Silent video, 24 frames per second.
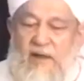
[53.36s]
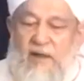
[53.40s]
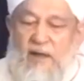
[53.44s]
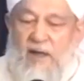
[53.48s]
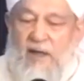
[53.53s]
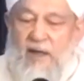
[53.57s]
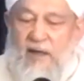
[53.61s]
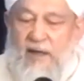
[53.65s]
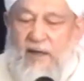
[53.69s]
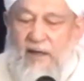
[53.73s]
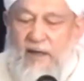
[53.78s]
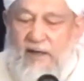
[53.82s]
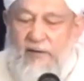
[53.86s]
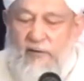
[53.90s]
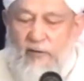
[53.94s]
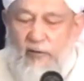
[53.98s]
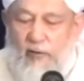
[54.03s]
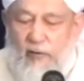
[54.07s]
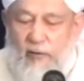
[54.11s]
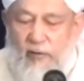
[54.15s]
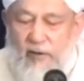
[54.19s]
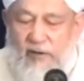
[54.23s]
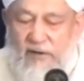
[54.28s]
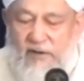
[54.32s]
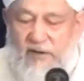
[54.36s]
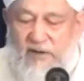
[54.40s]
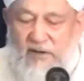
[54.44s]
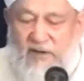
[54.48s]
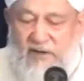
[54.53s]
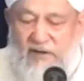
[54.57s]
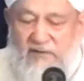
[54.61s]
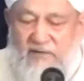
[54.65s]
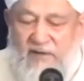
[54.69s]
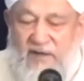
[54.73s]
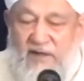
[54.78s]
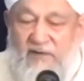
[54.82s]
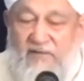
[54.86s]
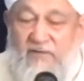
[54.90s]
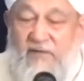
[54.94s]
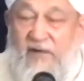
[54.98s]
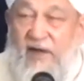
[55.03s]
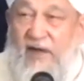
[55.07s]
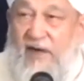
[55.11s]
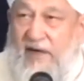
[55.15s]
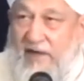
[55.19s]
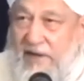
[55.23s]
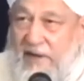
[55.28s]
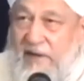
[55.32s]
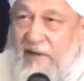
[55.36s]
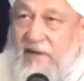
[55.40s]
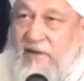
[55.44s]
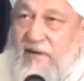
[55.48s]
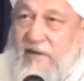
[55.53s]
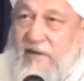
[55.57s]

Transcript: uh, your question is very valid.